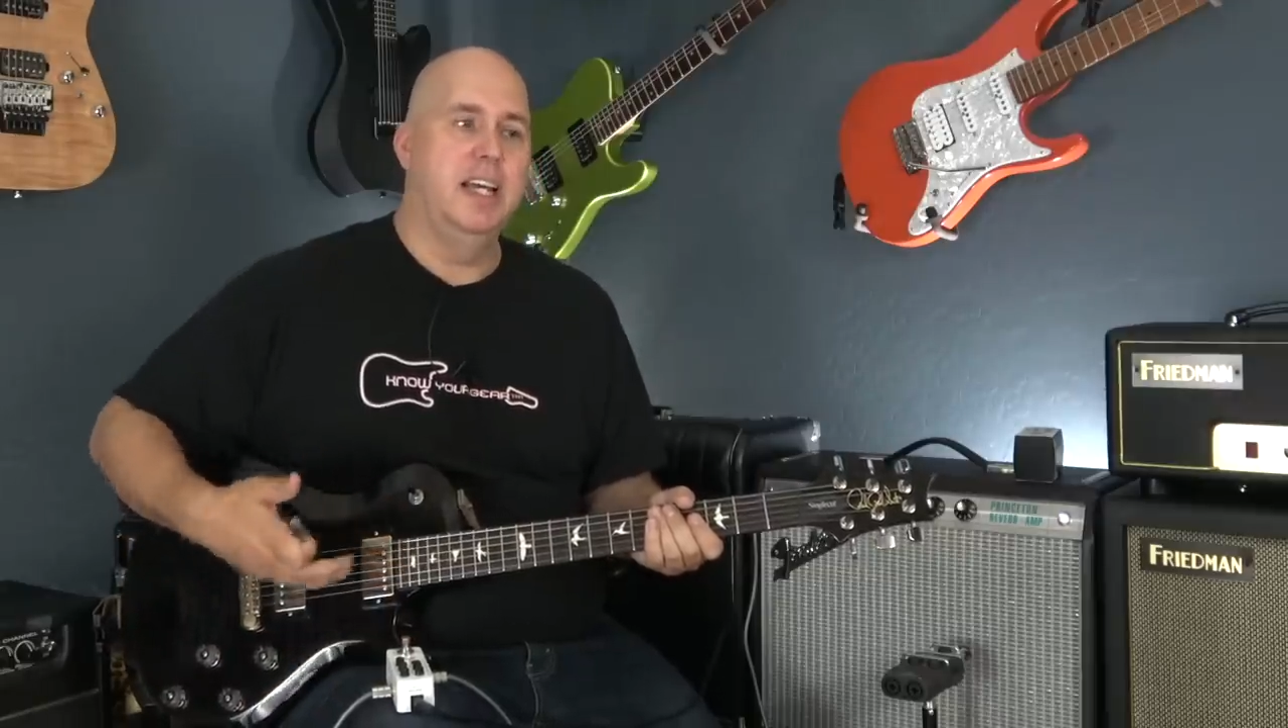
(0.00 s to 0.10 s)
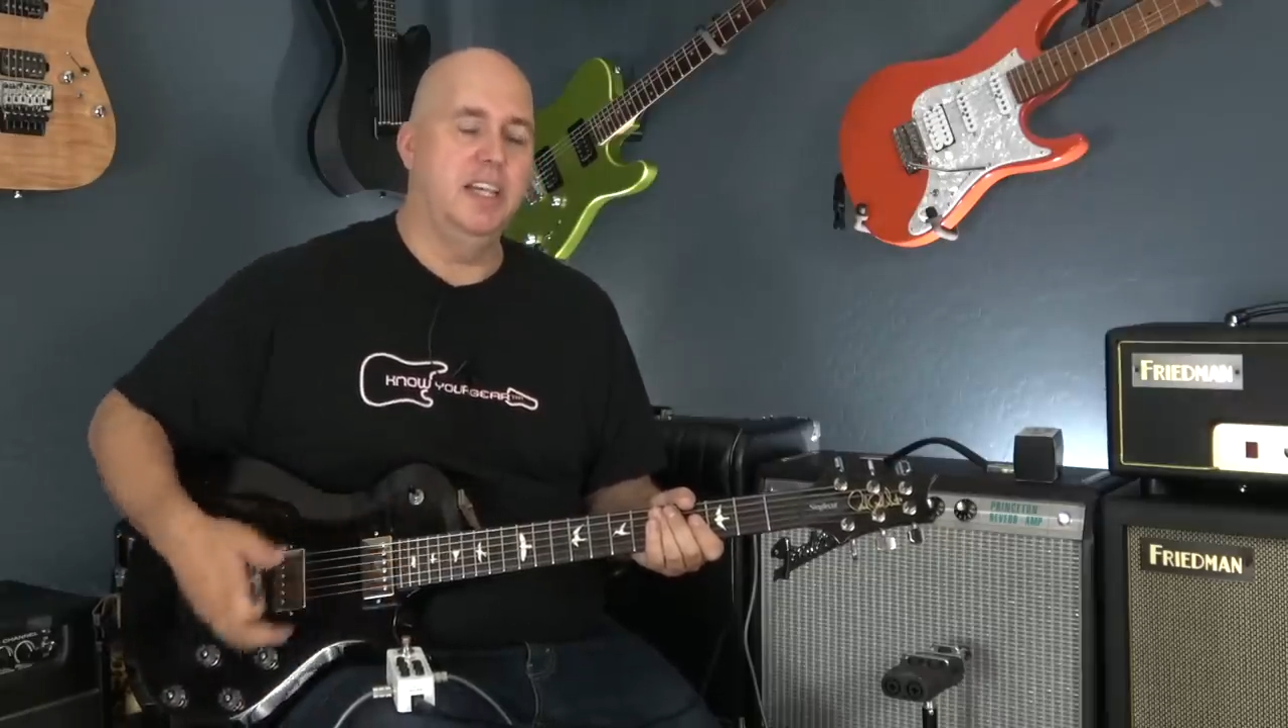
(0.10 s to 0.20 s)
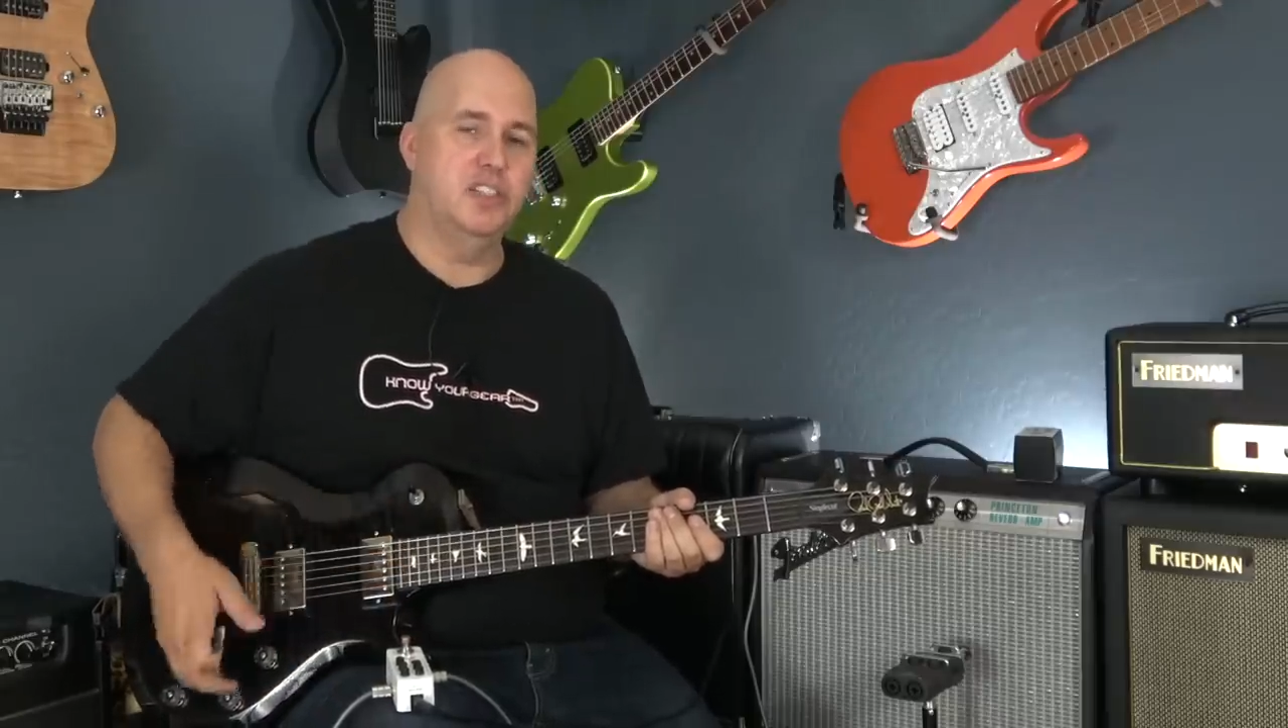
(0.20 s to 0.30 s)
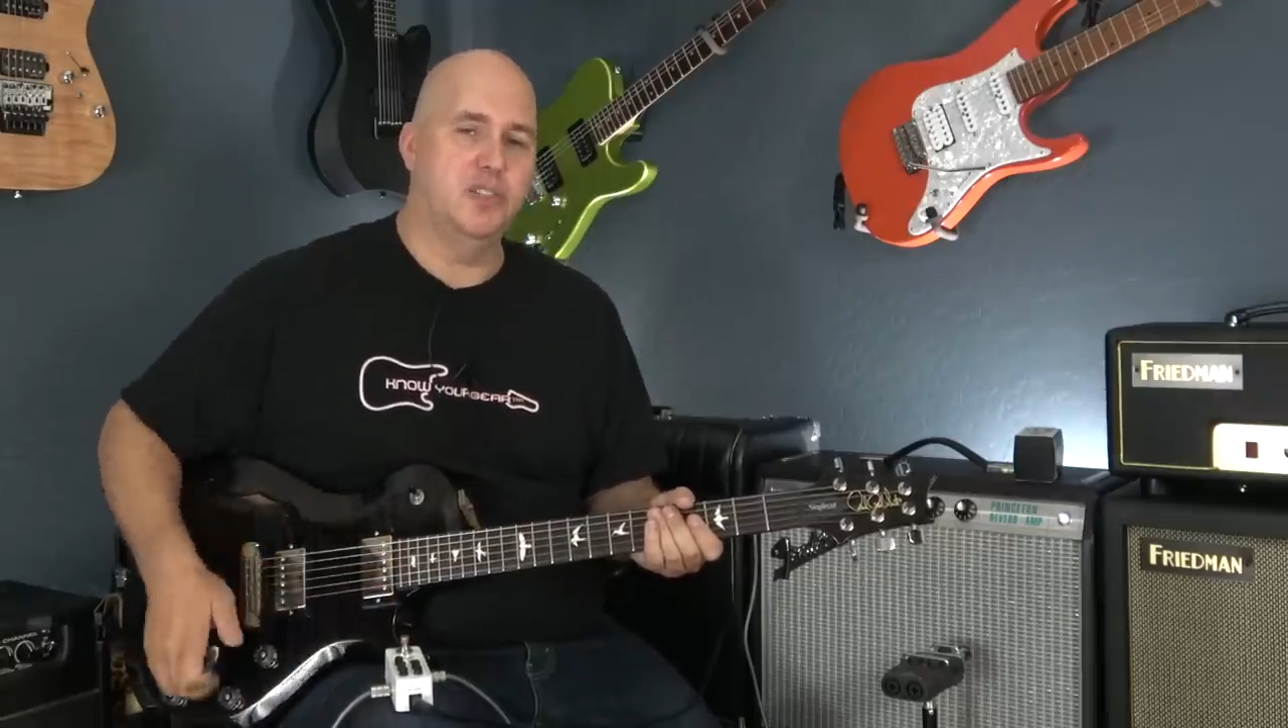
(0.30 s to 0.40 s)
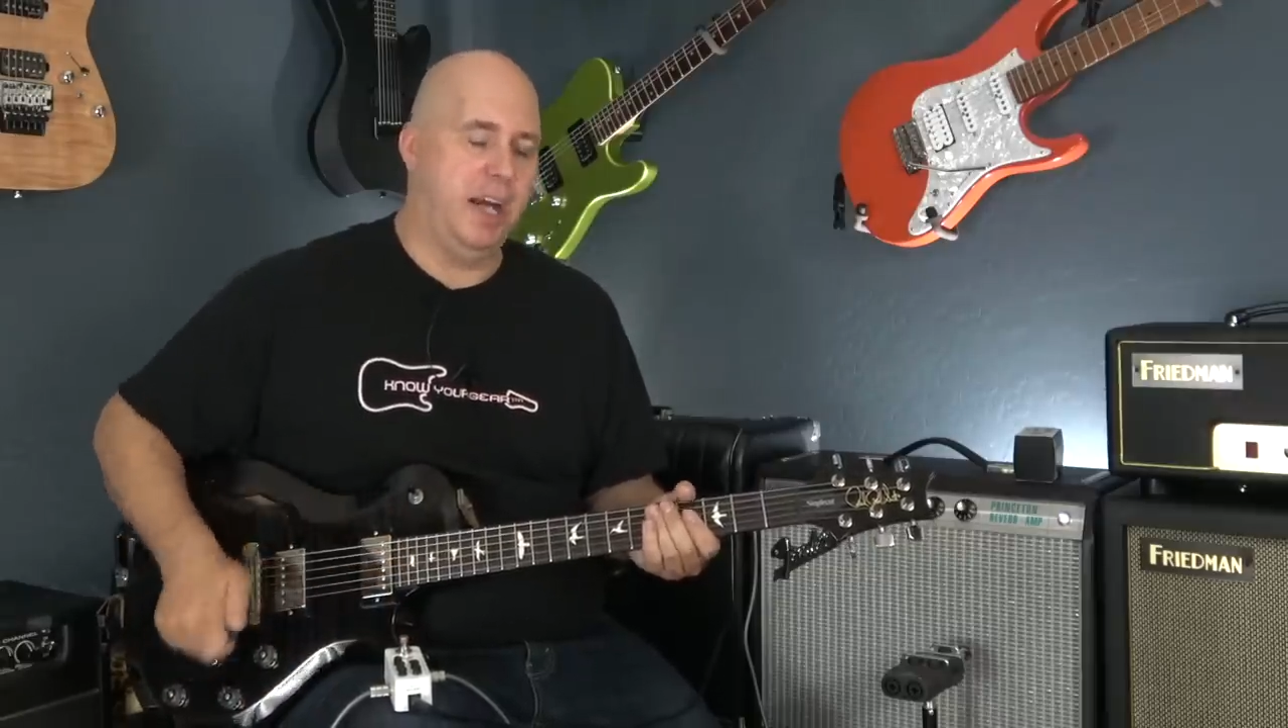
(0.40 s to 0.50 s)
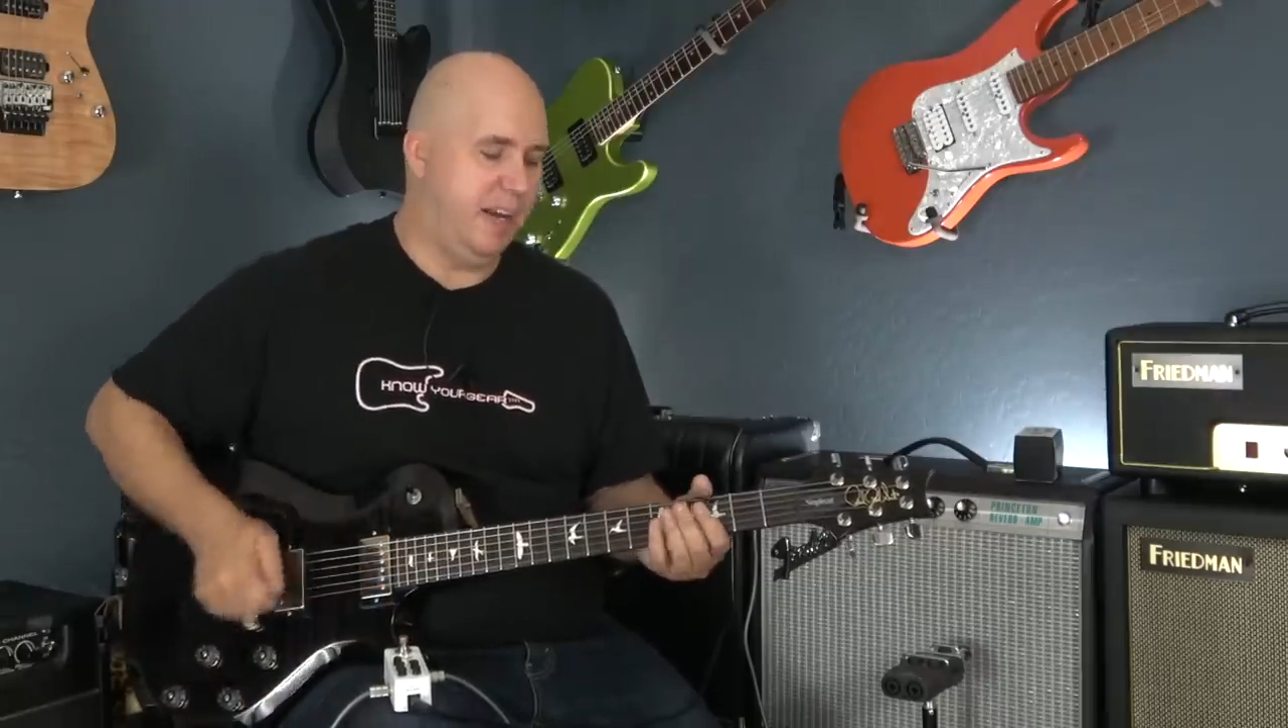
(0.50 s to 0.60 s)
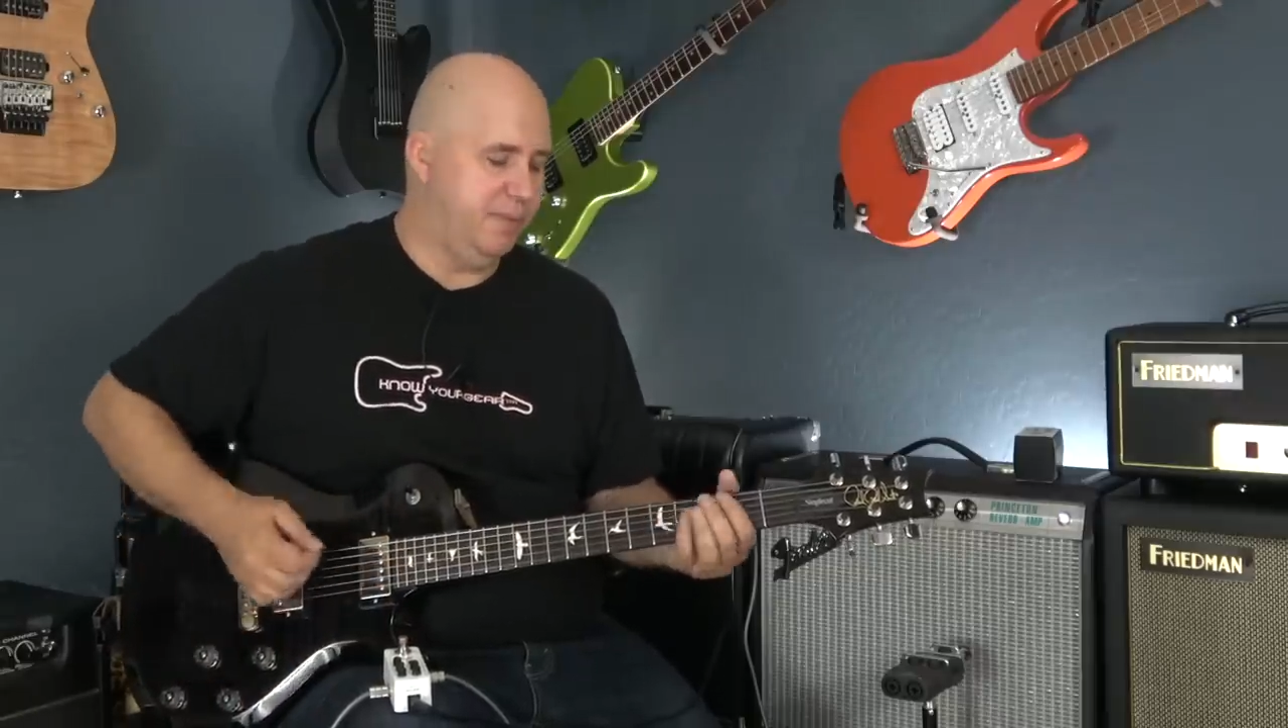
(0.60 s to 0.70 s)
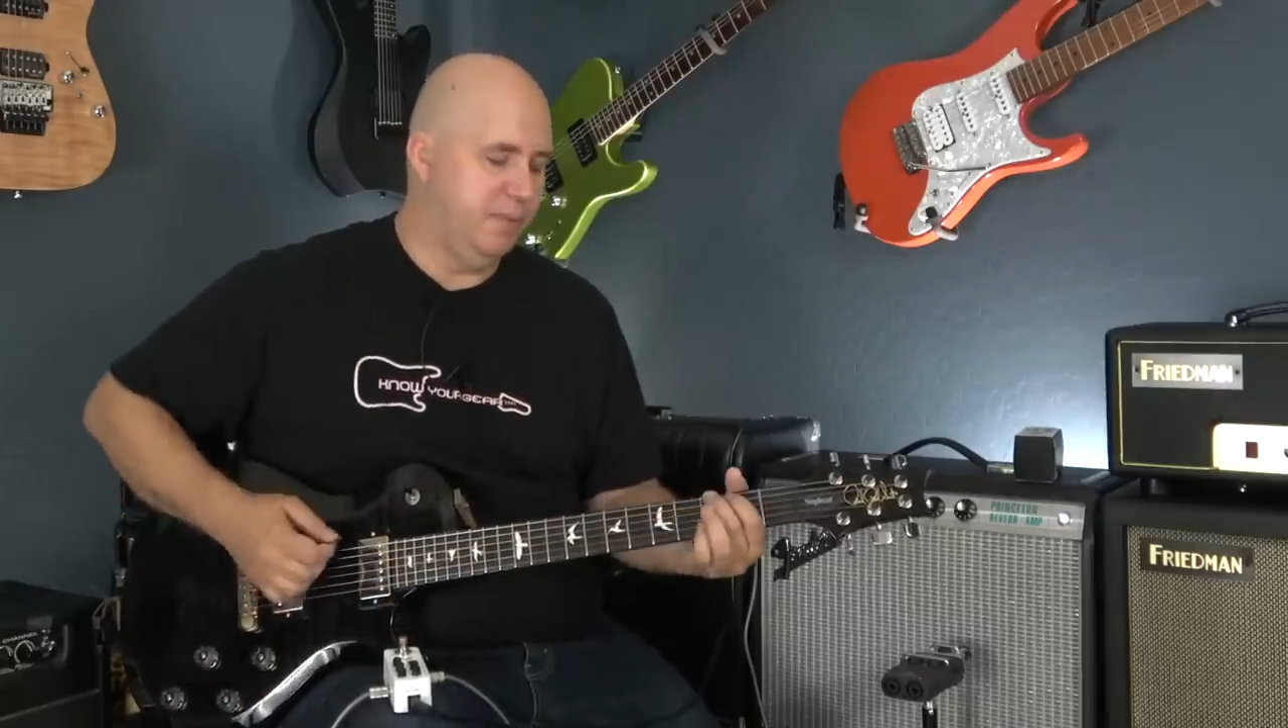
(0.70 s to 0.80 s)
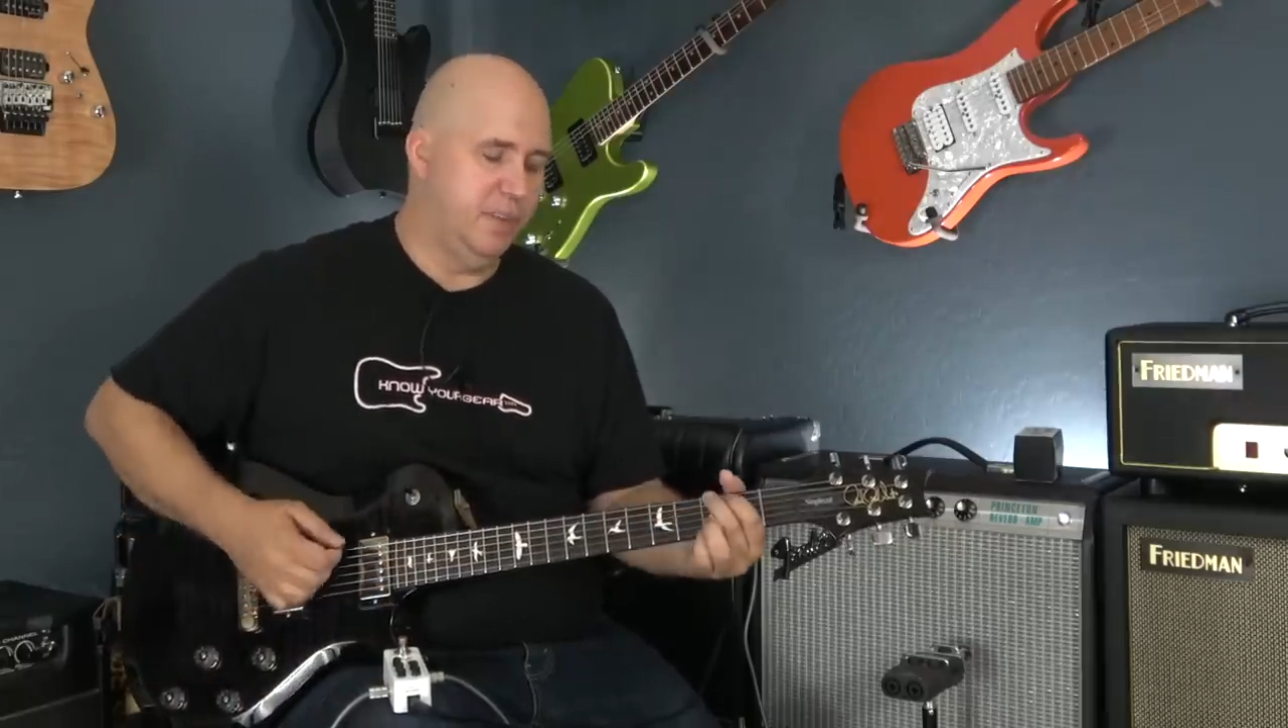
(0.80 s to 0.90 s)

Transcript: a strat,